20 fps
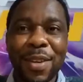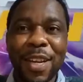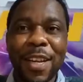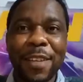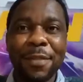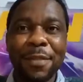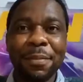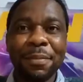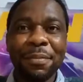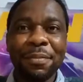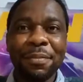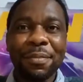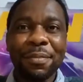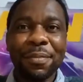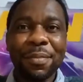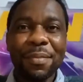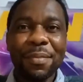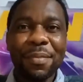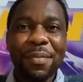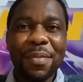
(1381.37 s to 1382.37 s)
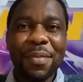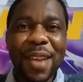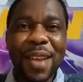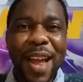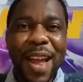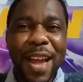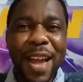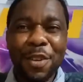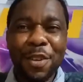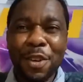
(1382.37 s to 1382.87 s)
today
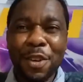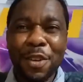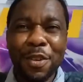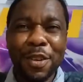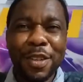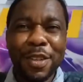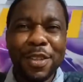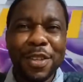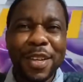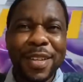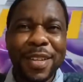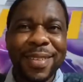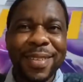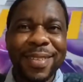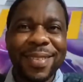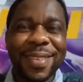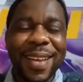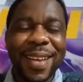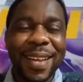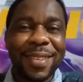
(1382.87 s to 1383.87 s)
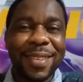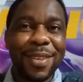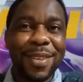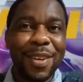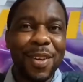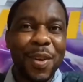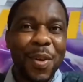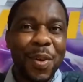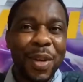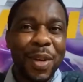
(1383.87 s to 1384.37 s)
and you don't know Jesus as your
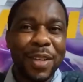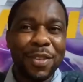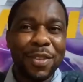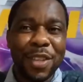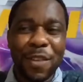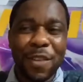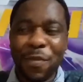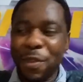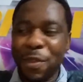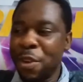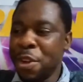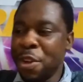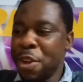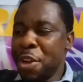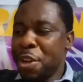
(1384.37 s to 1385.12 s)
Lord and Savior,